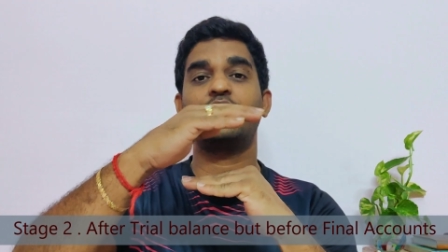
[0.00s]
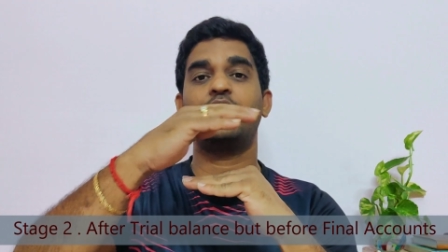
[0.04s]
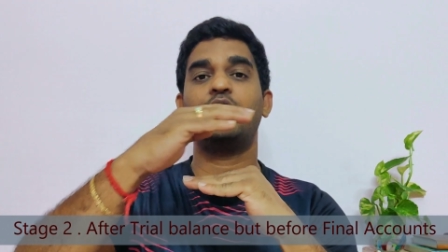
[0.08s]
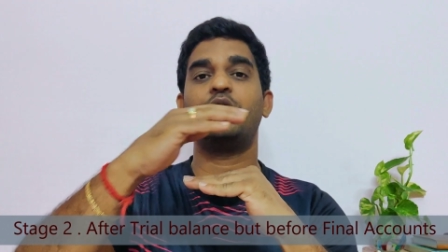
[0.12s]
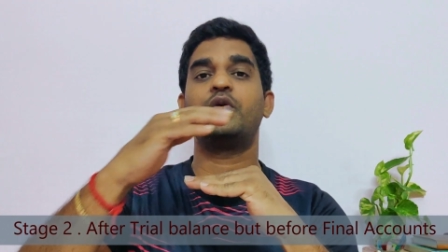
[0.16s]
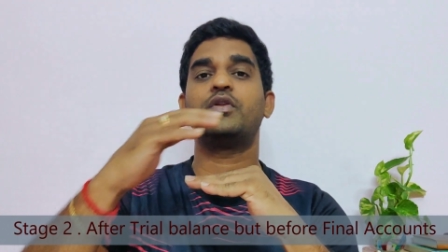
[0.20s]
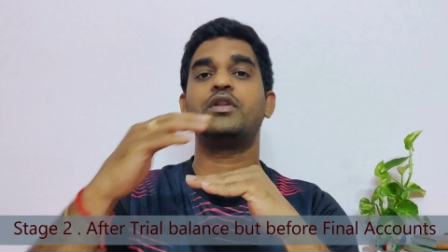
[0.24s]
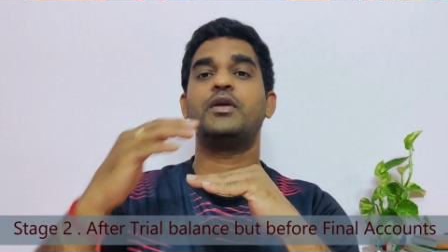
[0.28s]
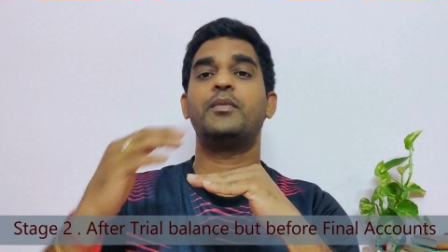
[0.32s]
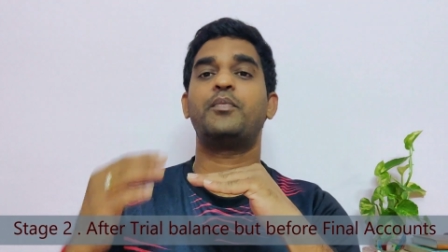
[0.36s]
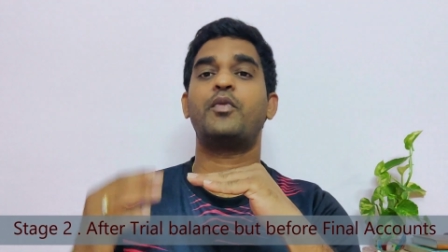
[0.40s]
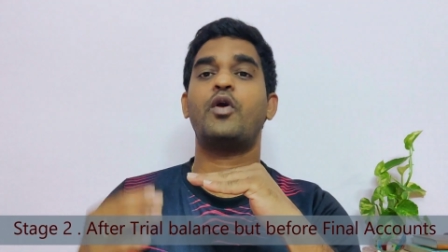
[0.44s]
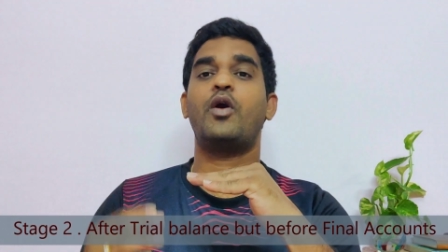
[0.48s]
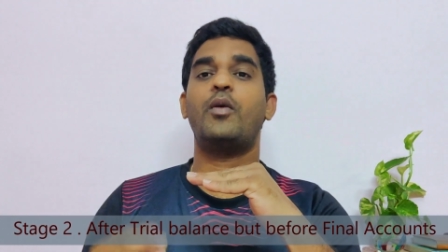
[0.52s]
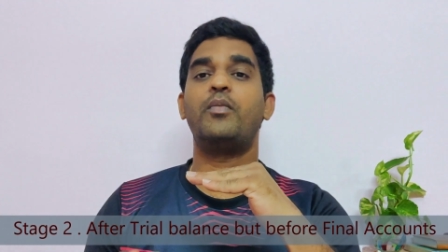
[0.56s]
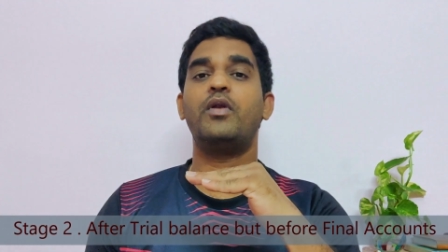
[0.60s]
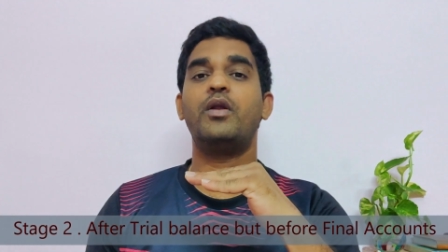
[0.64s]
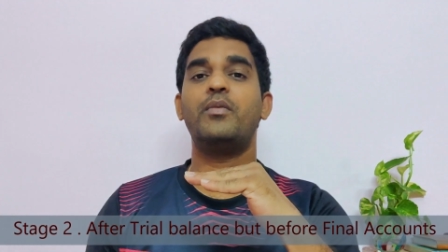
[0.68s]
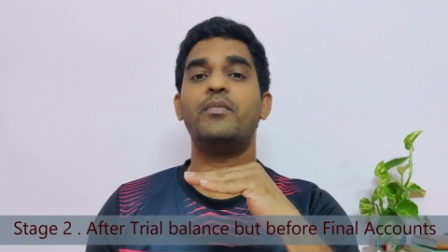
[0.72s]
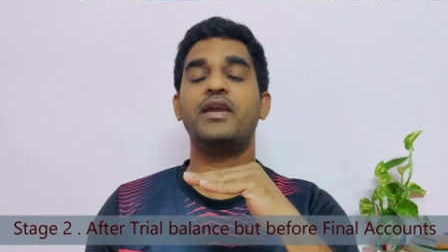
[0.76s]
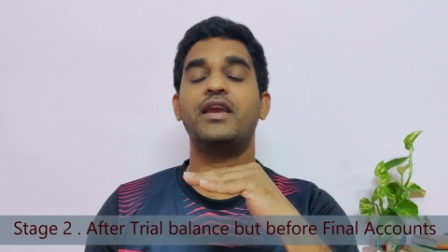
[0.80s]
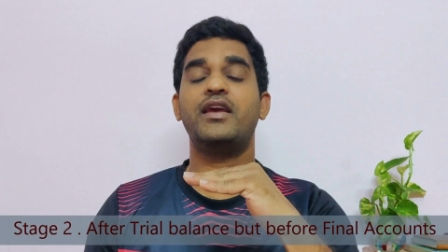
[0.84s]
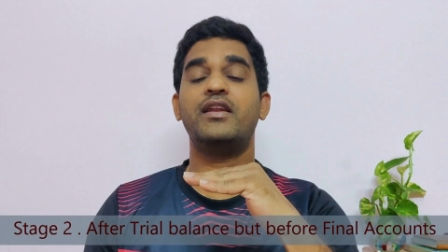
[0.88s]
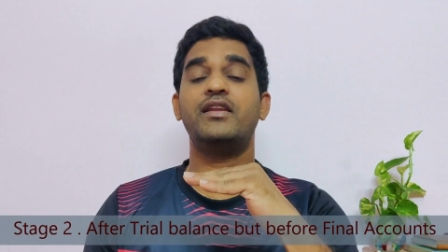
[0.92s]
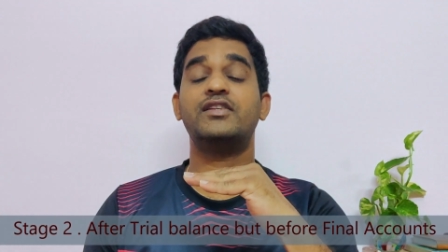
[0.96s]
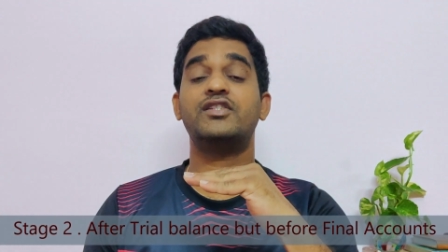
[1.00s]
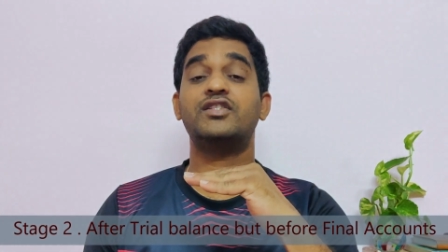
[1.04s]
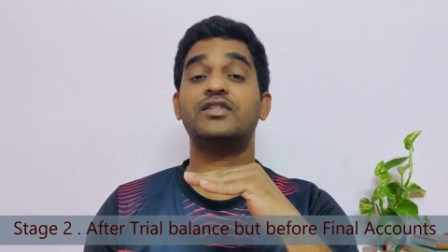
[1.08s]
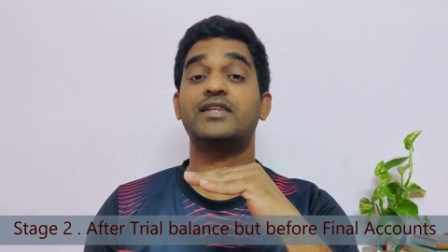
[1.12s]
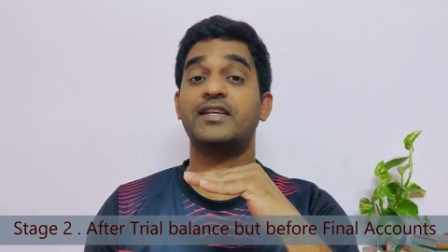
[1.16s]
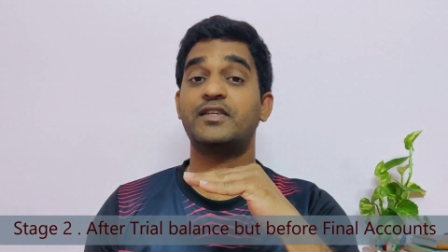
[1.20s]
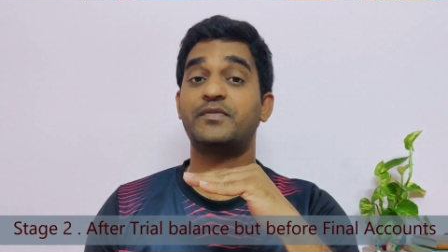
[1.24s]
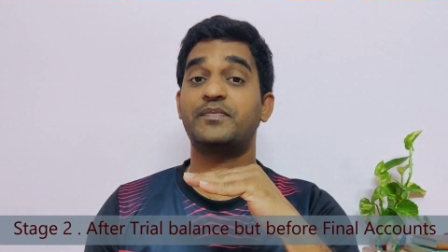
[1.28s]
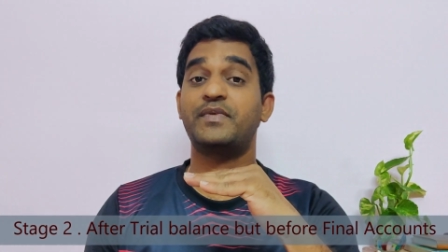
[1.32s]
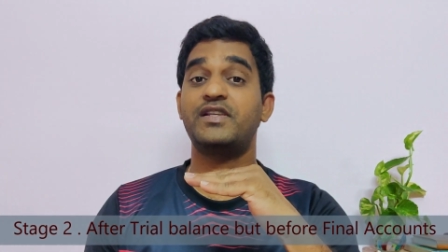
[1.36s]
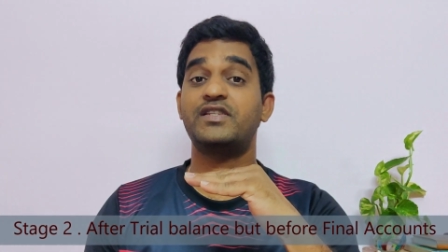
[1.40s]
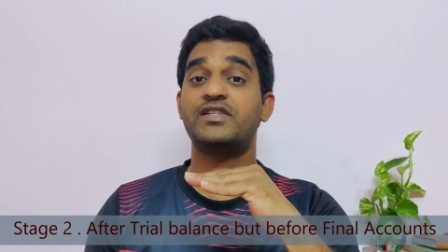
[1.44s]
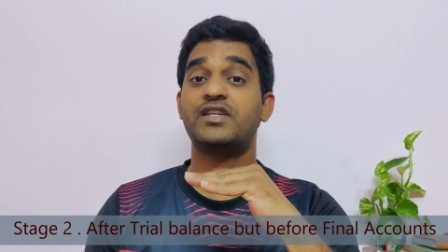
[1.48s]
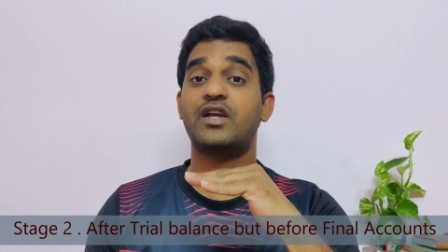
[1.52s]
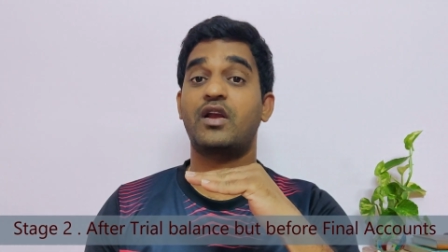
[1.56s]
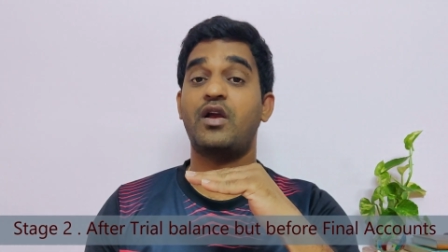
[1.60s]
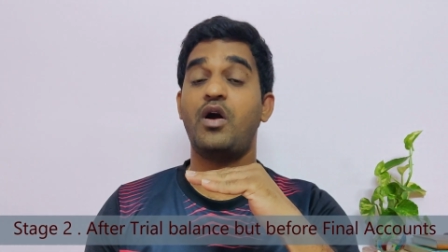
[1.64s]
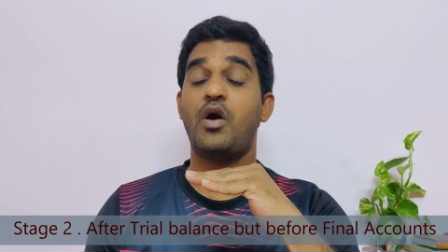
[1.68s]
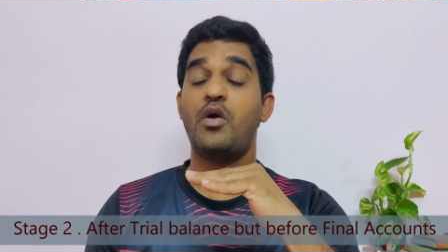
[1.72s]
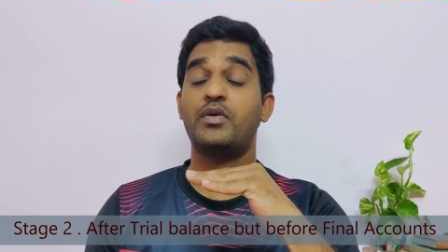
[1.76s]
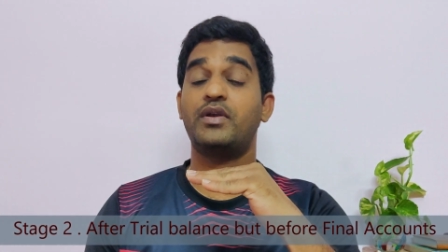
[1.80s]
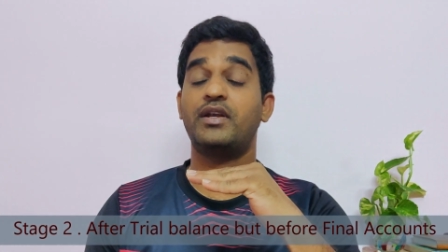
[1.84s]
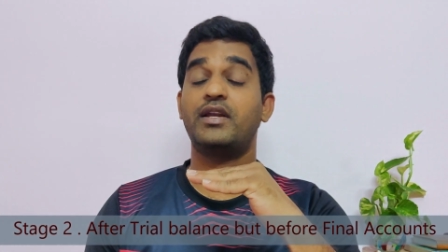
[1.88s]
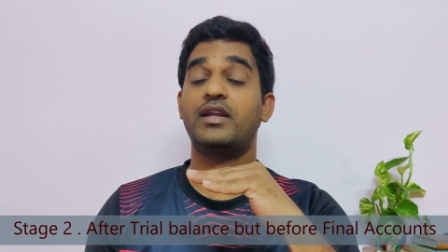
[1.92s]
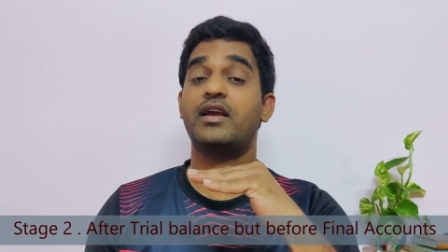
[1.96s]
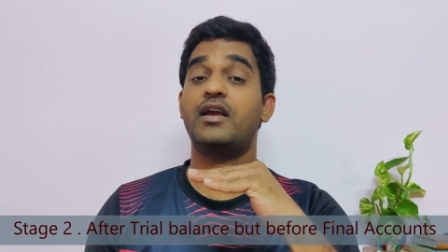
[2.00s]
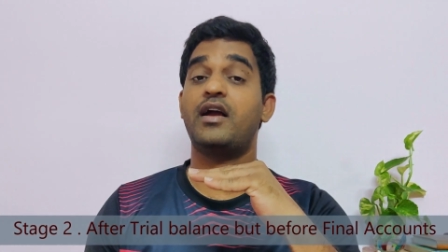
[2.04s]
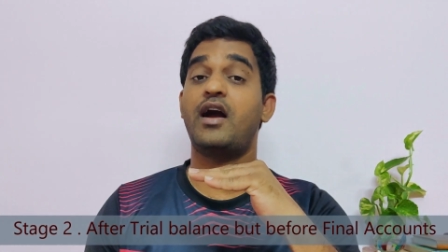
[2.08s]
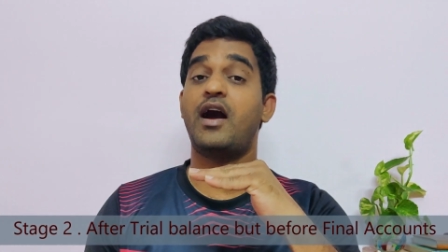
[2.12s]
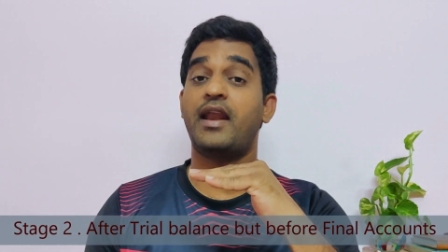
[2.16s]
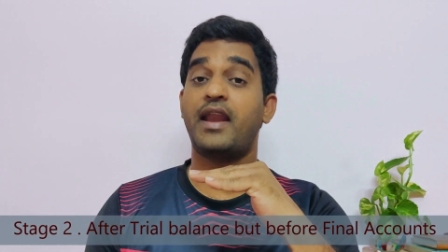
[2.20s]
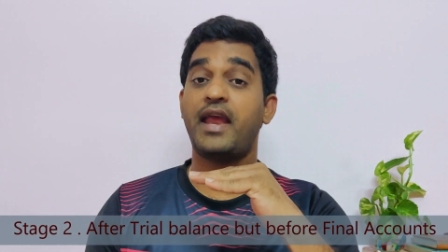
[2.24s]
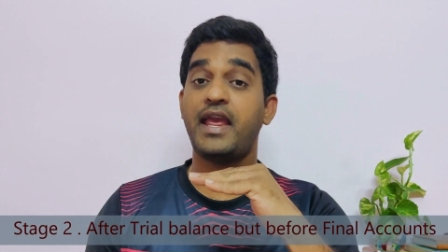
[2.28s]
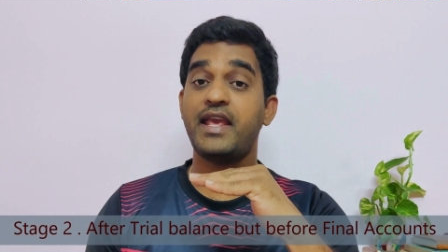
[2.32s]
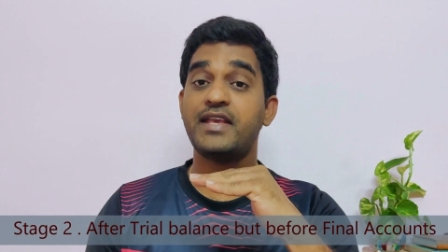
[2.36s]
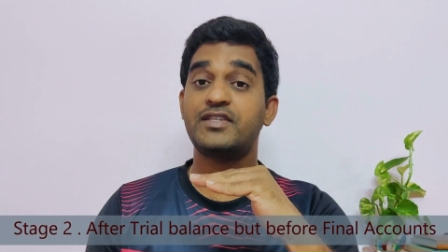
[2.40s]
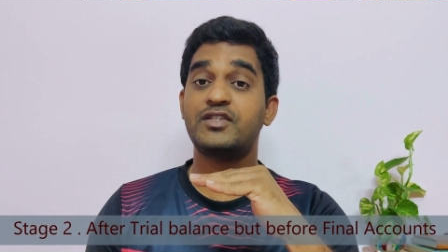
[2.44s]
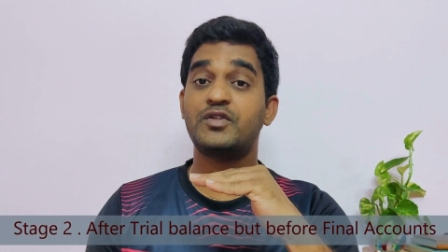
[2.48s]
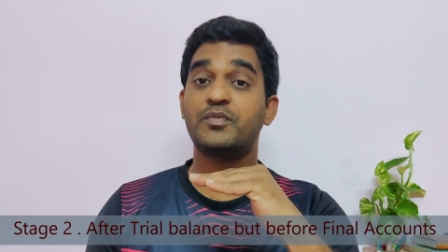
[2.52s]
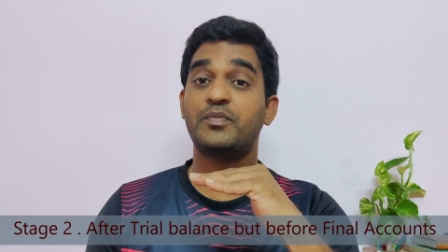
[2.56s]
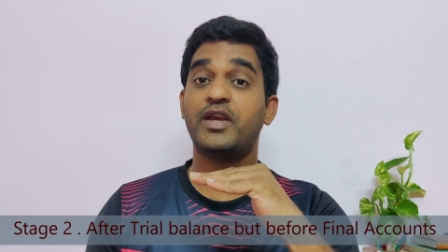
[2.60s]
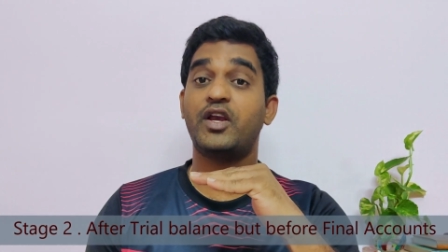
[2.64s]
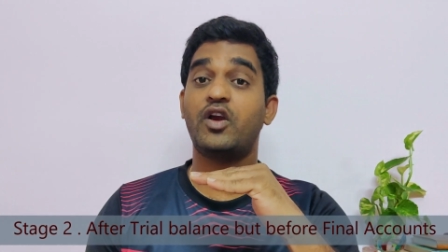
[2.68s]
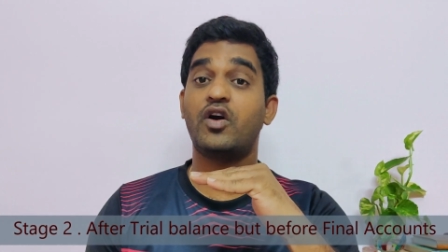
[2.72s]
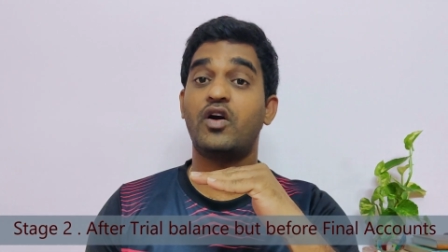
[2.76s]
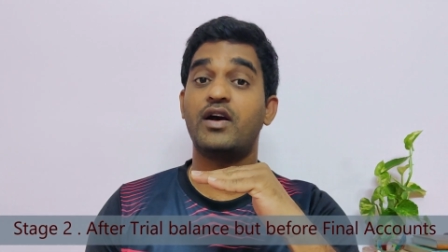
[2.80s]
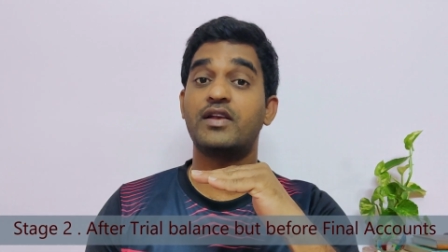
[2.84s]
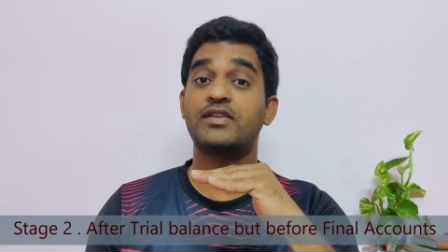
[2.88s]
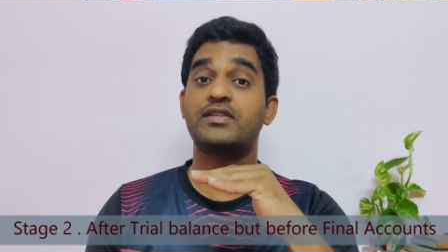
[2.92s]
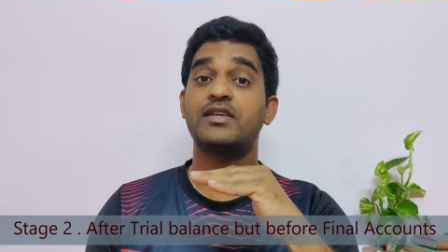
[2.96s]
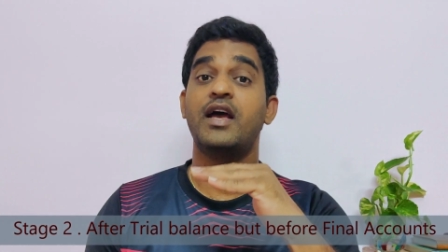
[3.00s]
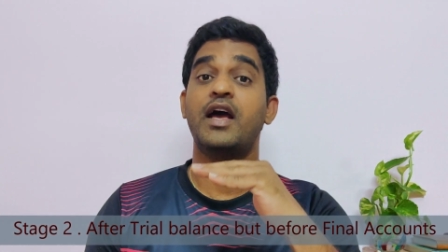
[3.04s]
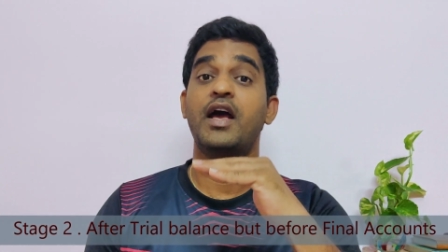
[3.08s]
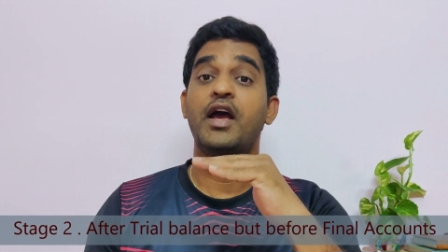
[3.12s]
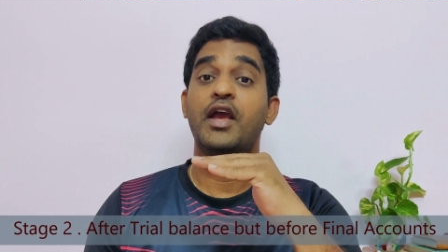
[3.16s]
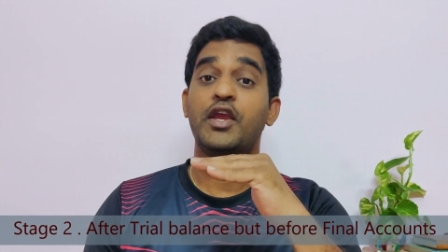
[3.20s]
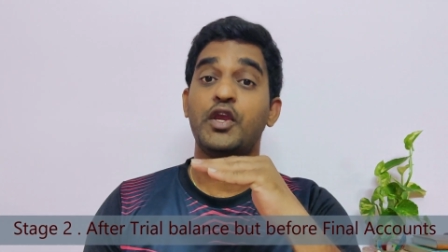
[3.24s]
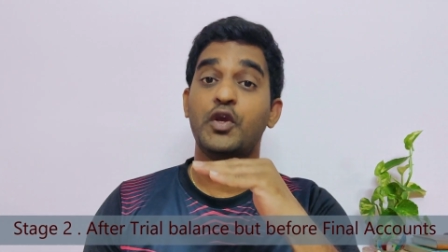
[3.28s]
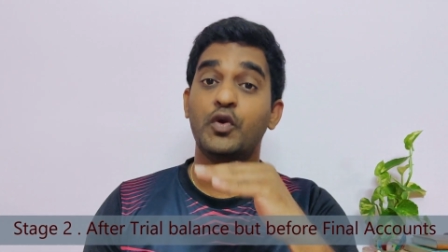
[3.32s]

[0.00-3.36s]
So the problem here is suspense account arised because